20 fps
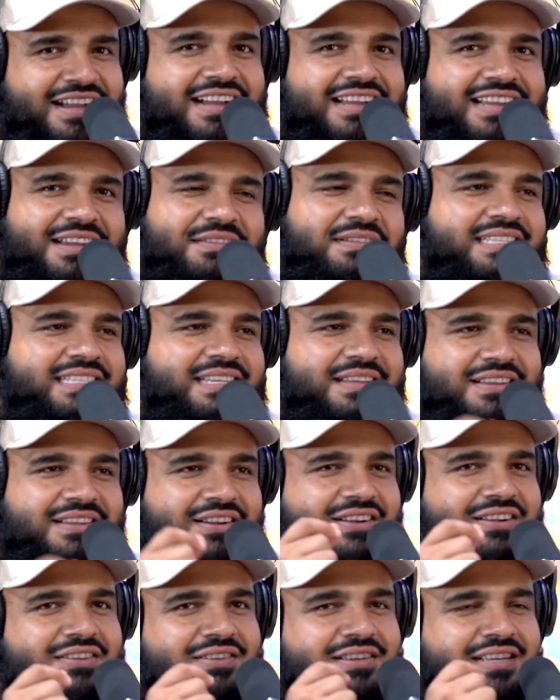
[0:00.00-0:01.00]
every time the
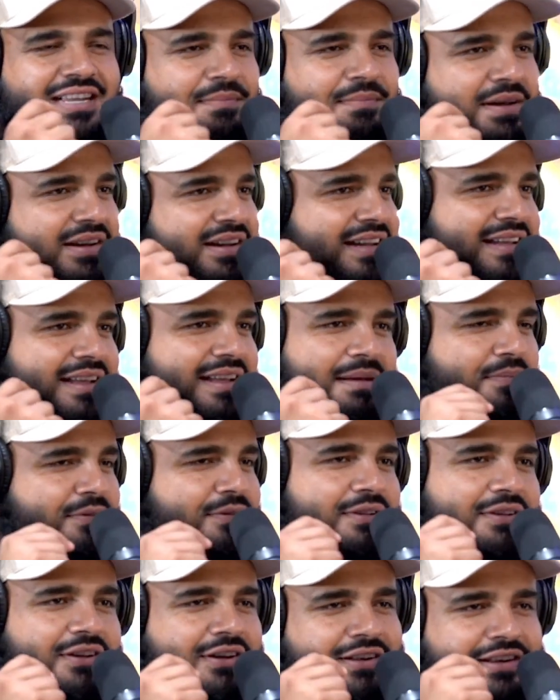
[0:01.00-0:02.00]
Call of Duty came out, I
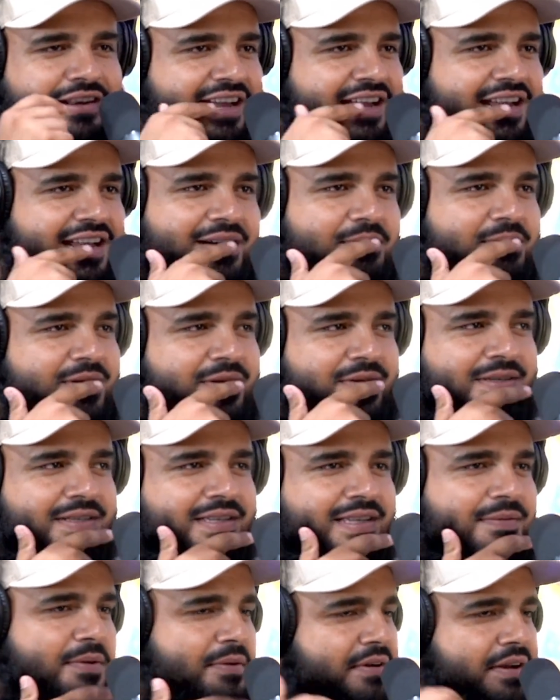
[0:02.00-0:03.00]
pulled it all-nighter, bro.
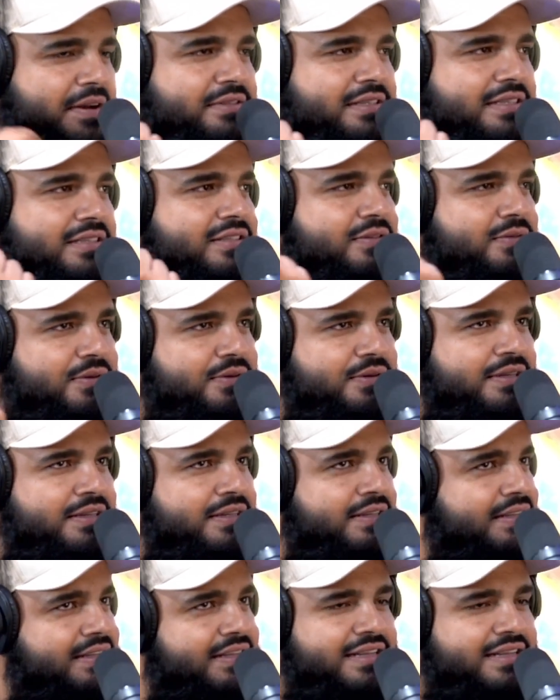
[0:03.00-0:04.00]
Even when I was in school,
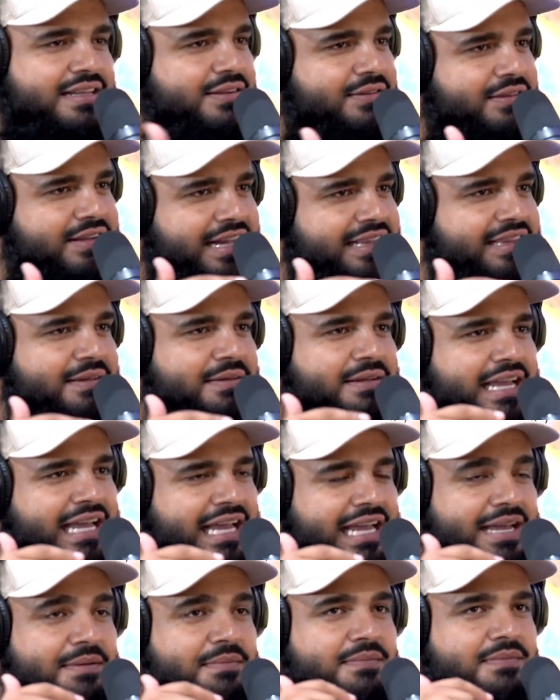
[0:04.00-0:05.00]
get the
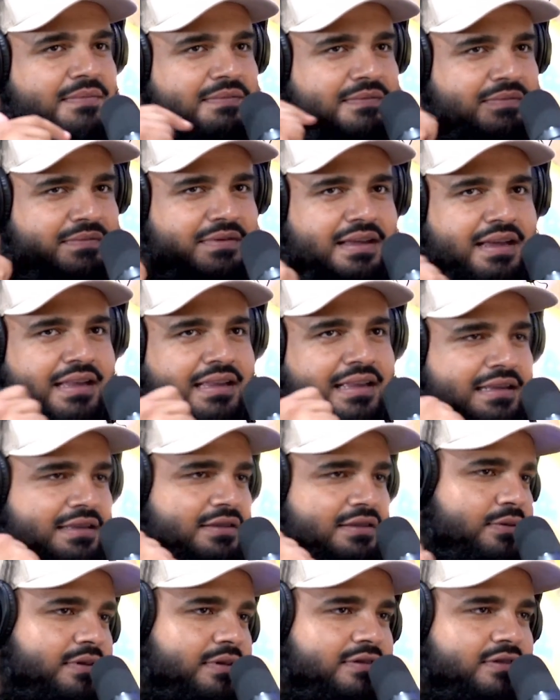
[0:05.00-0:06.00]
game and then
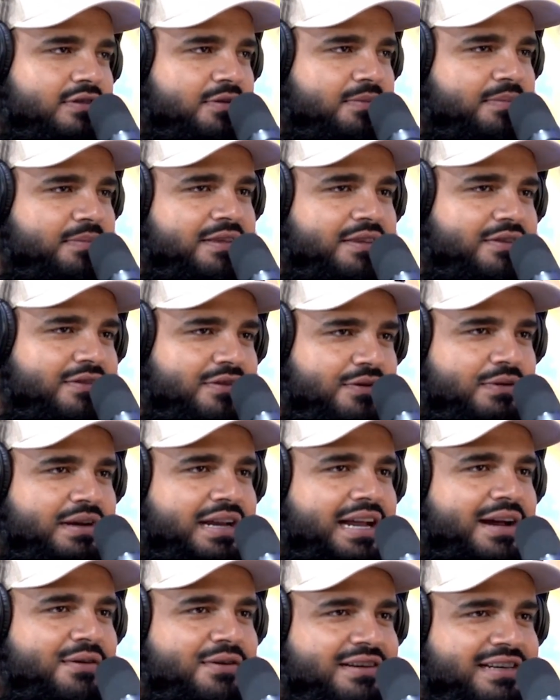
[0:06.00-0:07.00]
do the stupid
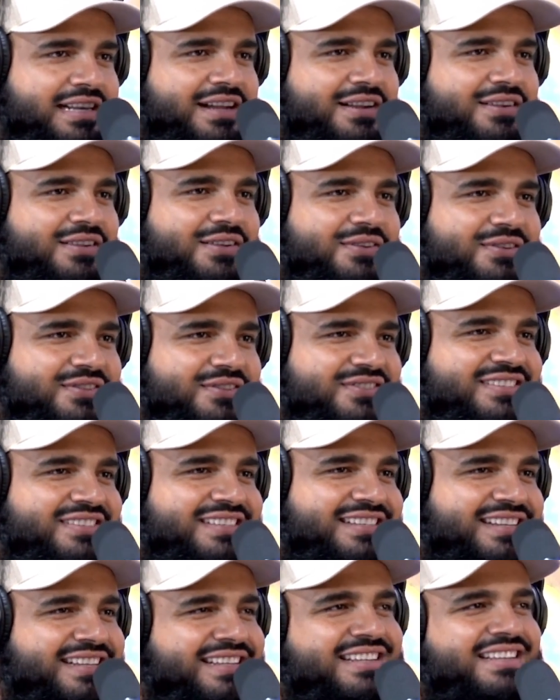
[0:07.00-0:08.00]
3-hour download and
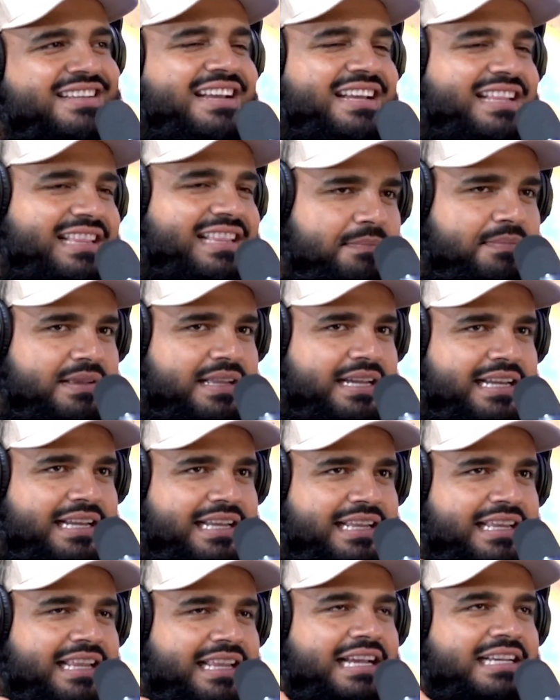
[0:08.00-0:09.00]
then play.
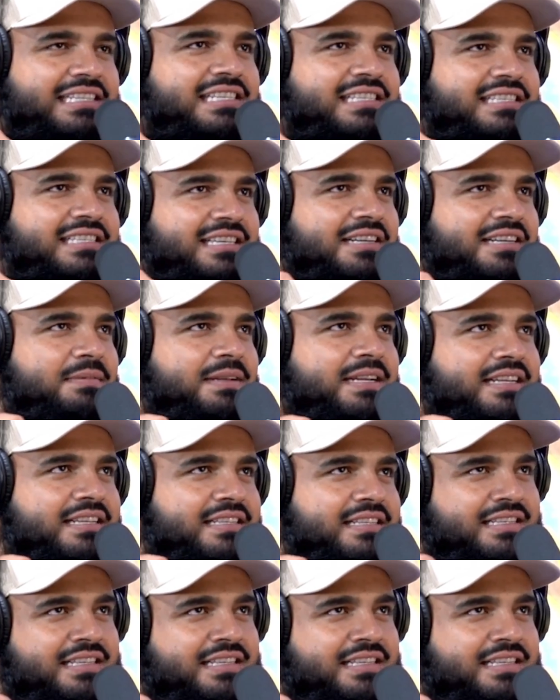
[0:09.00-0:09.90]
And then that shit sucked because